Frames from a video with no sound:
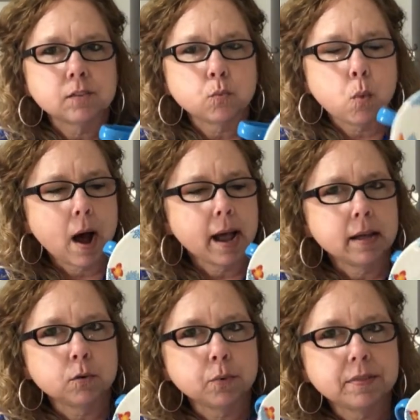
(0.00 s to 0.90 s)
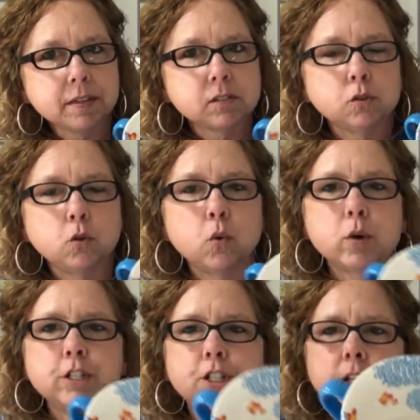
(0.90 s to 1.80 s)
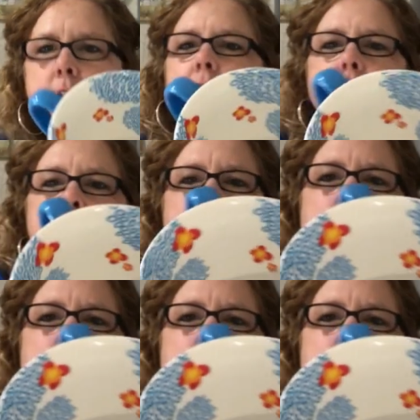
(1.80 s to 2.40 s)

is white with these gorgeous